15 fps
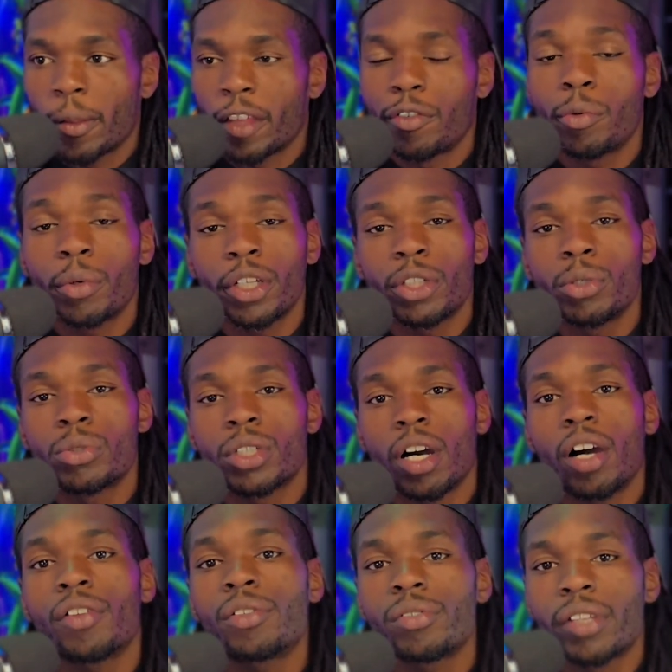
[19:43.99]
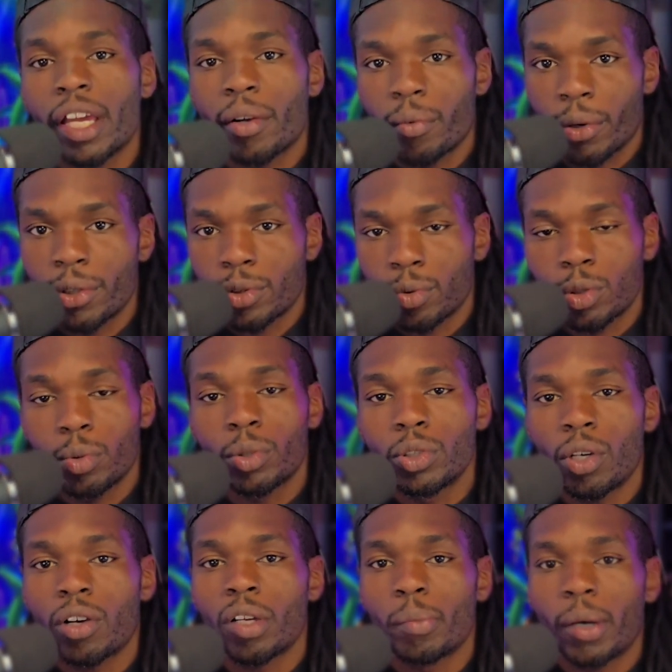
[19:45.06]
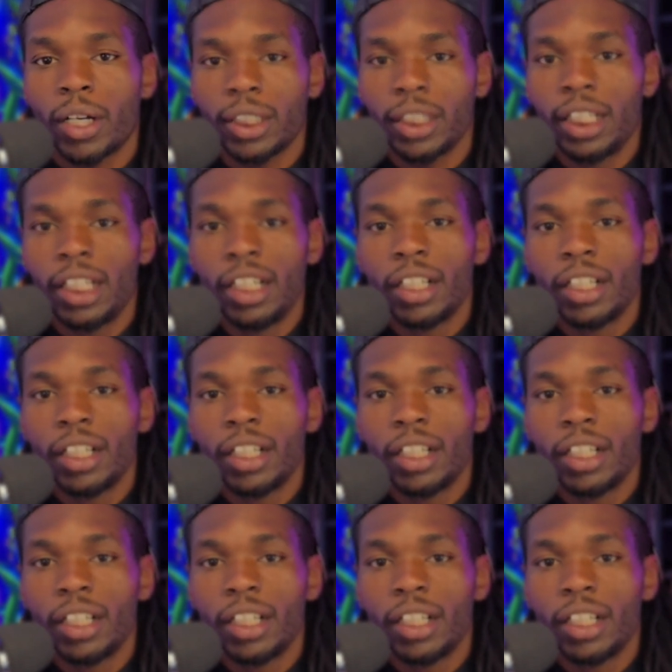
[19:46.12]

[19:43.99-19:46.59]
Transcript: If you want to use other networks, which we'll talk about,